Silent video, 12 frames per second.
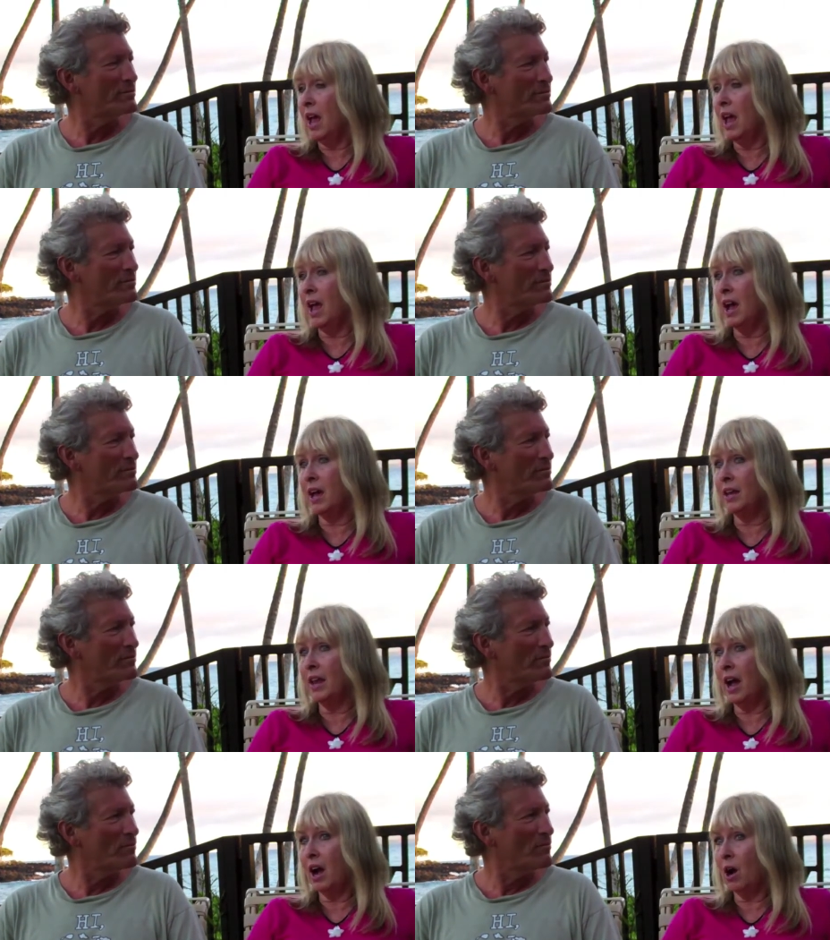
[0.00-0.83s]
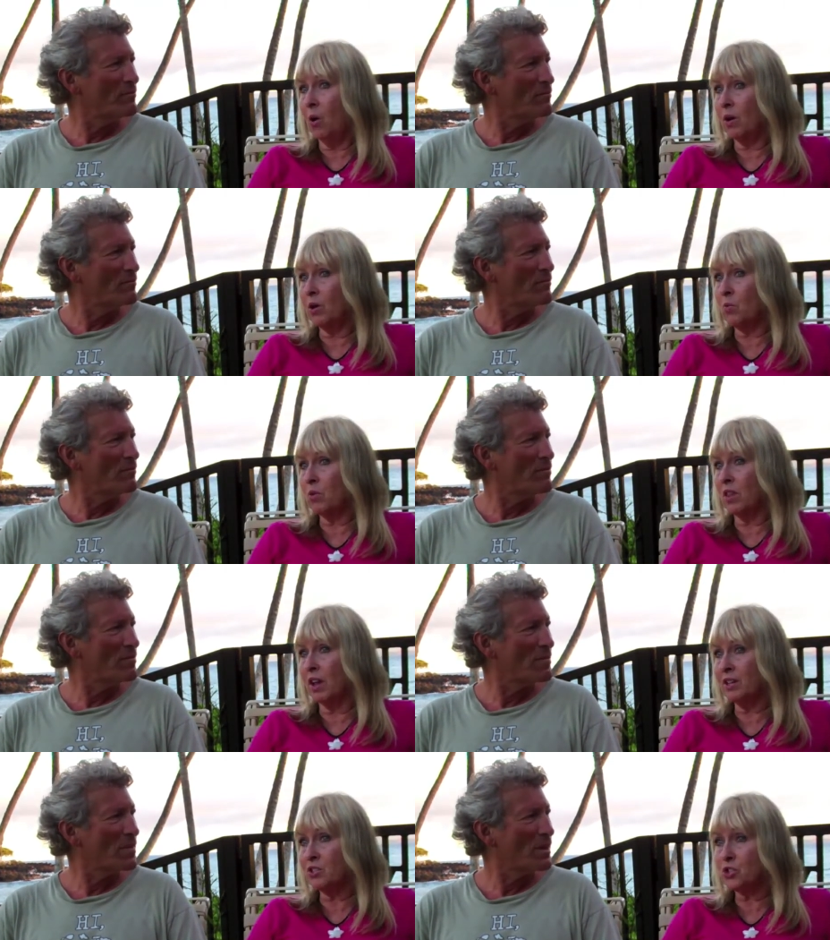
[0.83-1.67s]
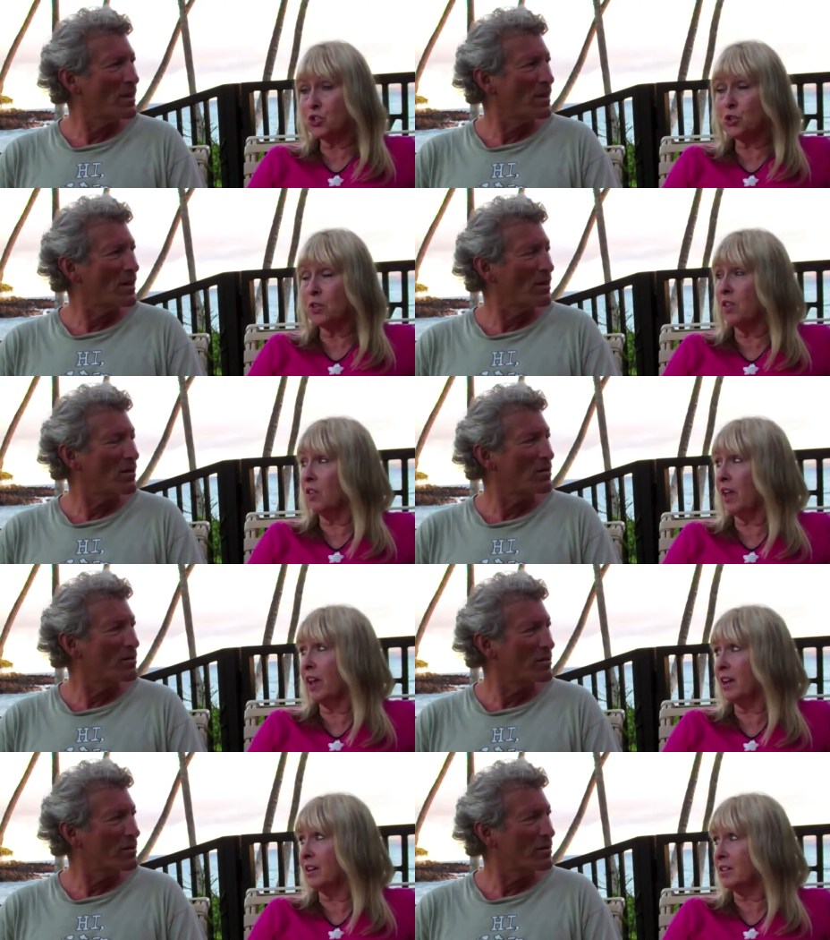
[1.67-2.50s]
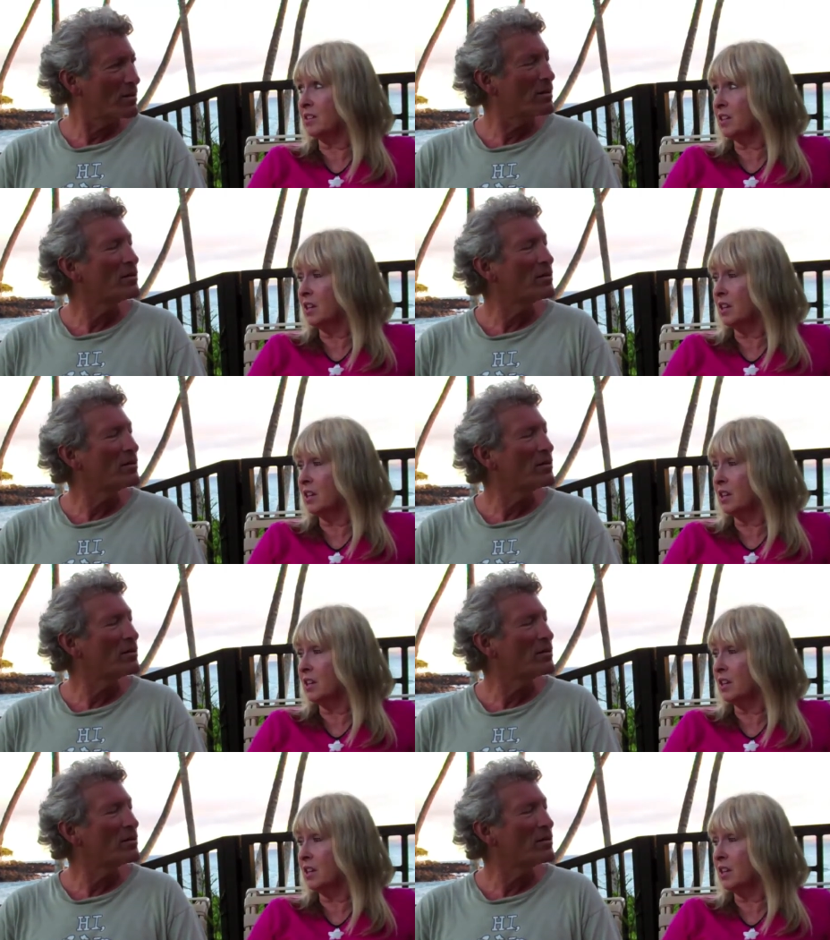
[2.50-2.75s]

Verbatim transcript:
Speaker 1: and how it relates to the land.